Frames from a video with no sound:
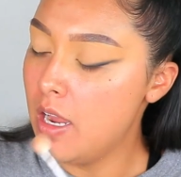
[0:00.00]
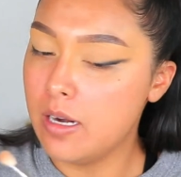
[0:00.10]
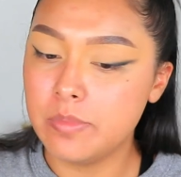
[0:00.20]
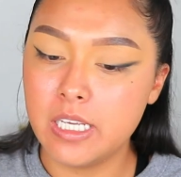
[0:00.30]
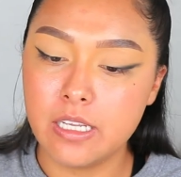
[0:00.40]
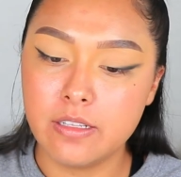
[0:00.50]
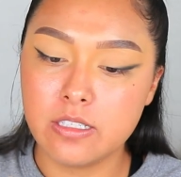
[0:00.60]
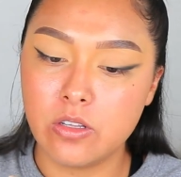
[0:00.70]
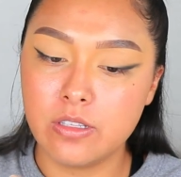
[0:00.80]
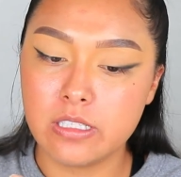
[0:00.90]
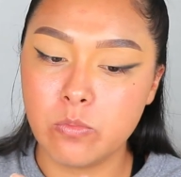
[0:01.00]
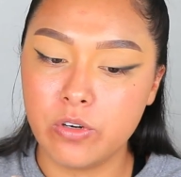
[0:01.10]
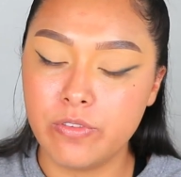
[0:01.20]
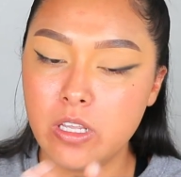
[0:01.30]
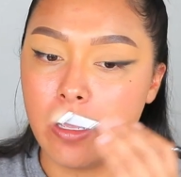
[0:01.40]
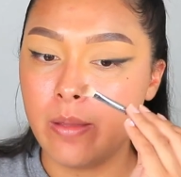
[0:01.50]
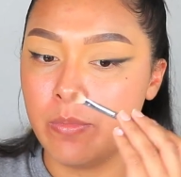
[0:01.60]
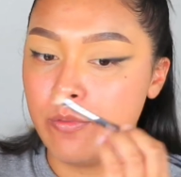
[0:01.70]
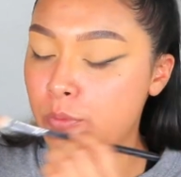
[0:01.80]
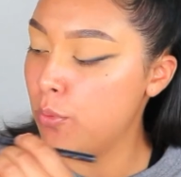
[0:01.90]
And I'm taking this on this Morphe
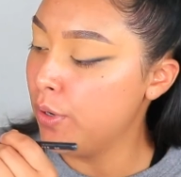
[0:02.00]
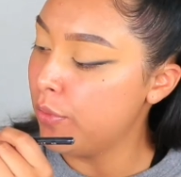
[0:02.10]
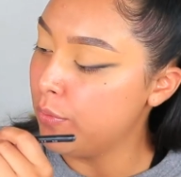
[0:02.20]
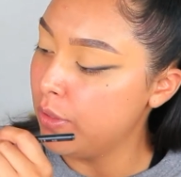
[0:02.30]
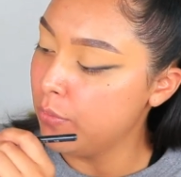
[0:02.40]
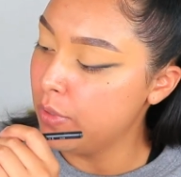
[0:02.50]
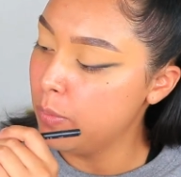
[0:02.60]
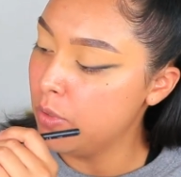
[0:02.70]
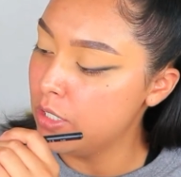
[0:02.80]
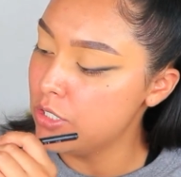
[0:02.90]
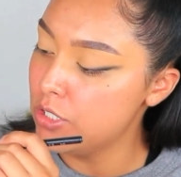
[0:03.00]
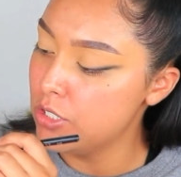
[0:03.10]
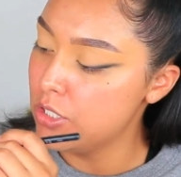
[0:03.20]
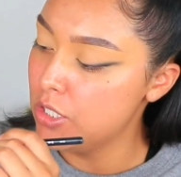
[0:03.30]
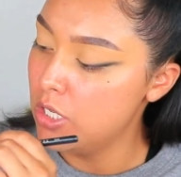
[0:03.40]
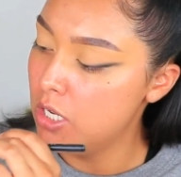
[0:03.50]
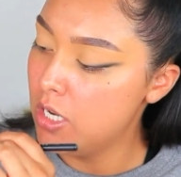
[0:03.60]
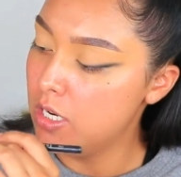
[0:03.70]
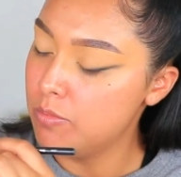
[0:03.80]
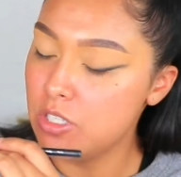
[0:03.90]
M433 brush.
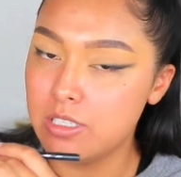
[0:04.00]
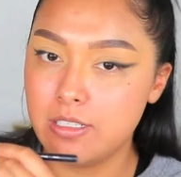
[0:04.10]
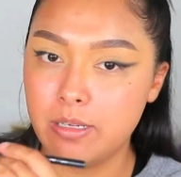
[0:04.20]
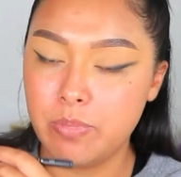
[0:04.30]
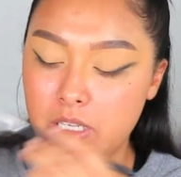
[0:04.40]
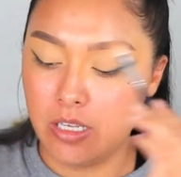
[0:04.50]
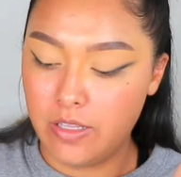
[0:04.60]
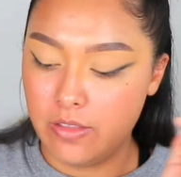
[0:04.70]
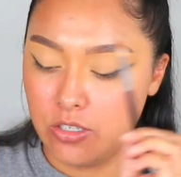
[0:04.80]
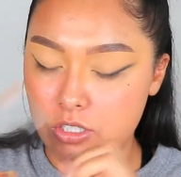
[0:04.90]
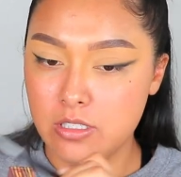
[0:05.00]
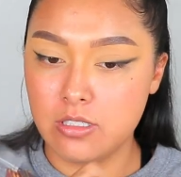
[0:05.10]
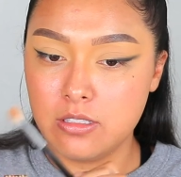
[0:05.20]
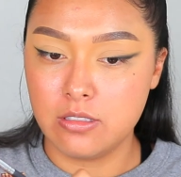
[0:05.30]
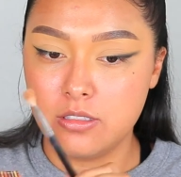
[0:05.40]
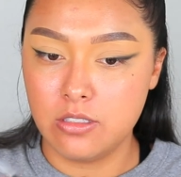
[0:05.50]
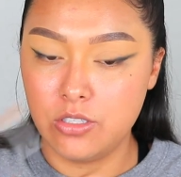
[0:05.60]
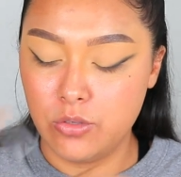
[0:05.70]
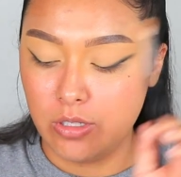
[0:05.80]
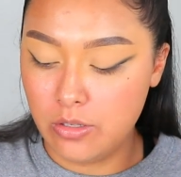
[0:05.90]
I'm just dipping in there just,
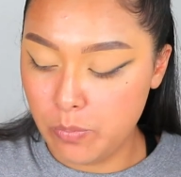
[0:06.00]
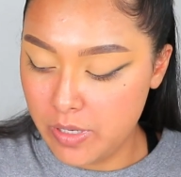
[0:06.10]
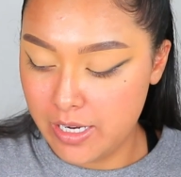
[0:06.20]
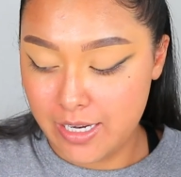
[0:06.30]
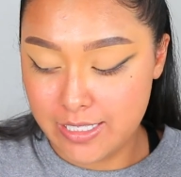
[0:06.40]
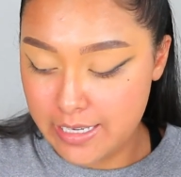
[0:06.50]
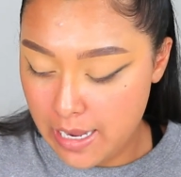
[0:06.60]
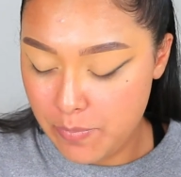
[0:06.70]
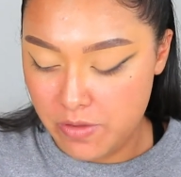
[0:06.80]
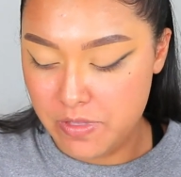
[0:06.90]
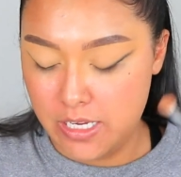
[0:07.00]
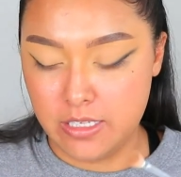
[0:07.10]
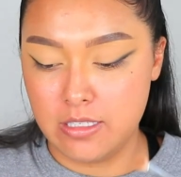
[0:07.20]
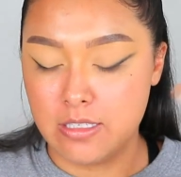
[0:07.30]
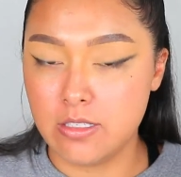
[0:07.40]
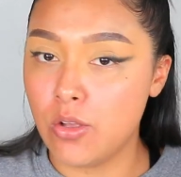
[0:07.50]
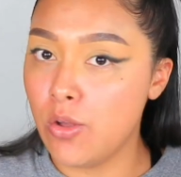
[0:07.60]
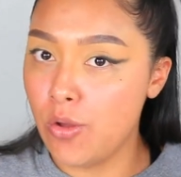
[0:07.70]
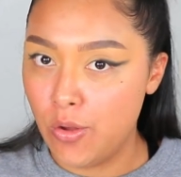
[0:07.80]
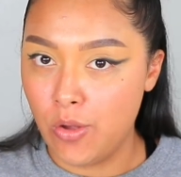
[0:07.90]
you know, a little bit, and I tap off the excess
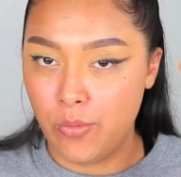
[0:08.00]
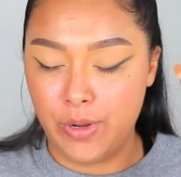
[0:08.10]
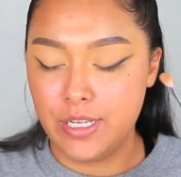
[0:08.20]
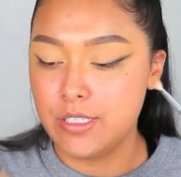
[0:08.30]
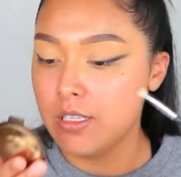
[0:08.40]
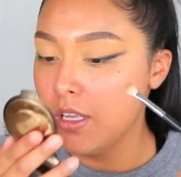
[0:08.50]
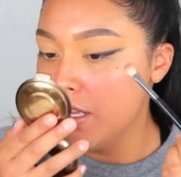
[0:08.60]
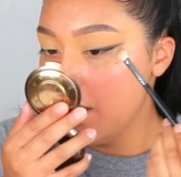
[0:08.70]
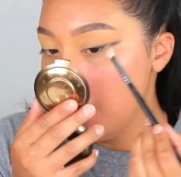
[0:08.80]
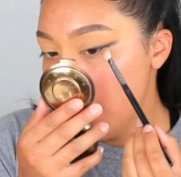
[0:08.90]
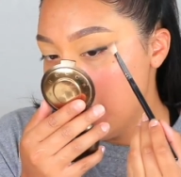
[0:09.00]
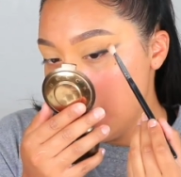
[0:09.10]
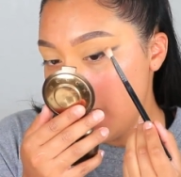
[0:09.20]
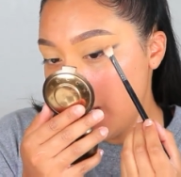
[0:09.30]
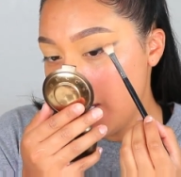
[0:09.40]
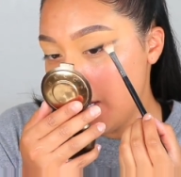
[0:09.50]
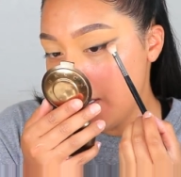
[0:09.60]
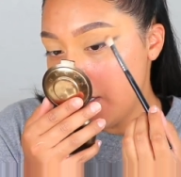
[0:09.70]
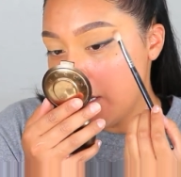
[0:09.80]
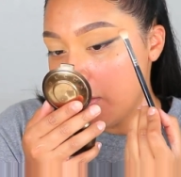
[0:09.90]
always.
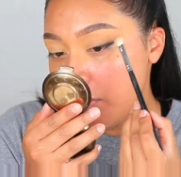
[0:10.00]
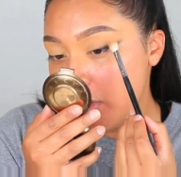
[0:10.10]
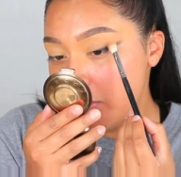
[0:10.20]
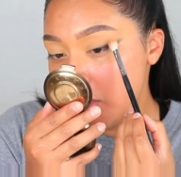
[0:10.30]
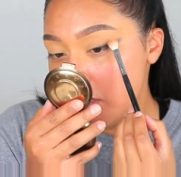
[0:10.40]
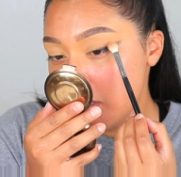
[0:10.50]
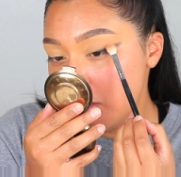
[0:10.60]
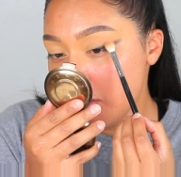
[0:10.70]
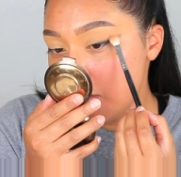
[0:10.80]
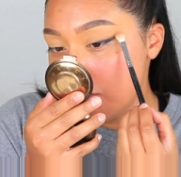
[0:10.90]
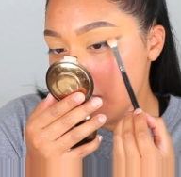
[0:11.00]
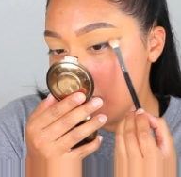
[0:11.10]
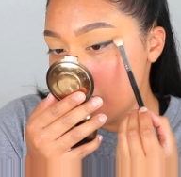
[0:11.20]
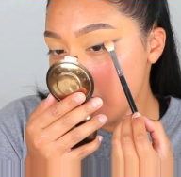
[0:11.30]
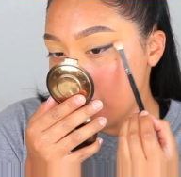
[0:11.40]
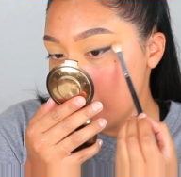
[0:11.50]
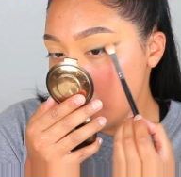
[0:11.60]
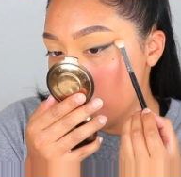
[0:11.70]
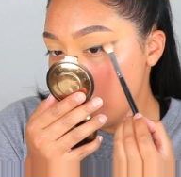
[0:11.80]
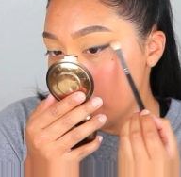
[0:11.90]
And what I'm just gonna do is
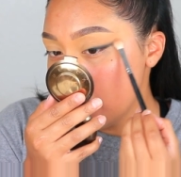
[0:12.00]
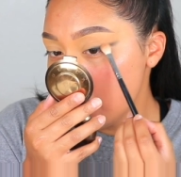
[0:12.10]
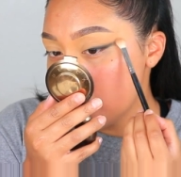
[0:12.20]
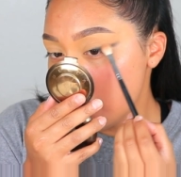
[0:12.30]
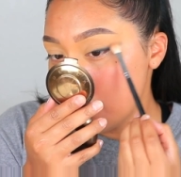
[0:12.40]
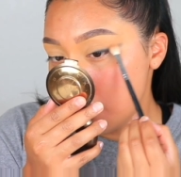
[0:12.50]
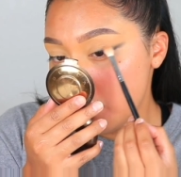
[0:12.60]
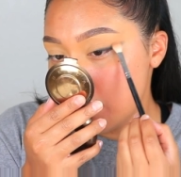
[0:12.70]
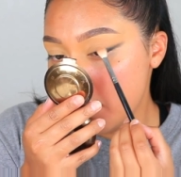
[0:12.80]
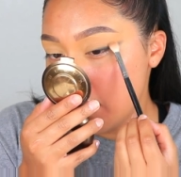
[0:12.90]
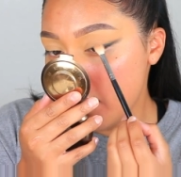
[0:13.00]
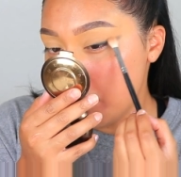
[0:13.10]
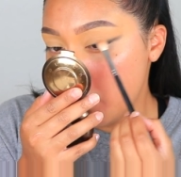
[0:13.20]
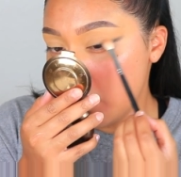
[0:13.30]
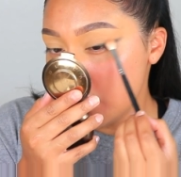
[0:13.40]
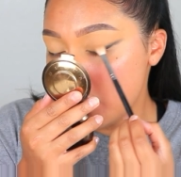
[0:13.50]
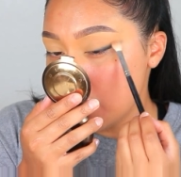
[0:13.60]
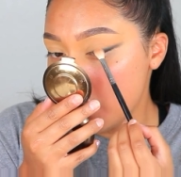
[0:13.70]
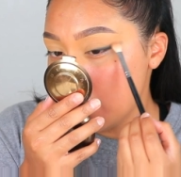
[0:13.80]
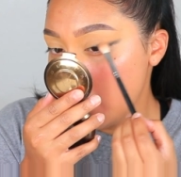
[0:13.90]
I'm going to take that
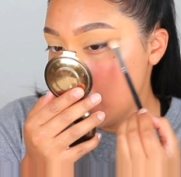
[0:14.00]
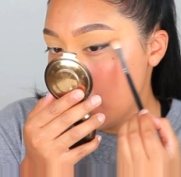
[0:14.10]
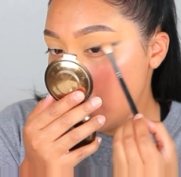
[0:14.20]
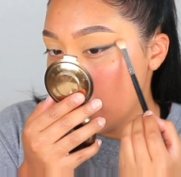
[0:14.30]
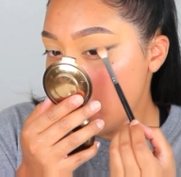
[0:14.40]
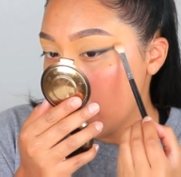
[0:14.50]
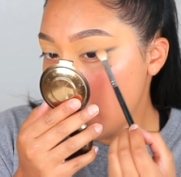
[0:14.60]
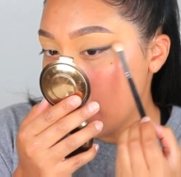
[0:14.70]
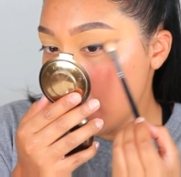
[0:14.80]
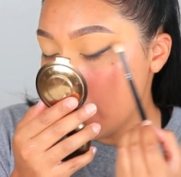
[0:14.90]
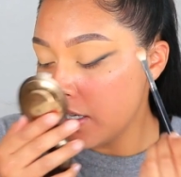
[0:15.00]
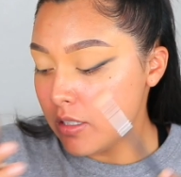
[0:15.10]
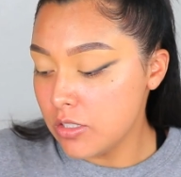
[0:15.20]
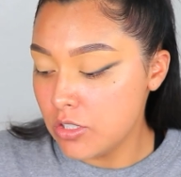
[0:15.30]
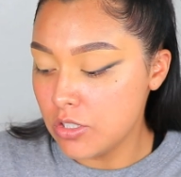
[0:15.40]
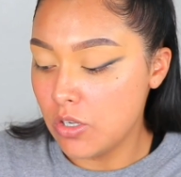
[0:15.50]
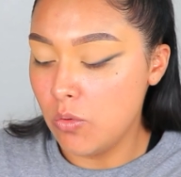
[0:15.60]
bronzer and just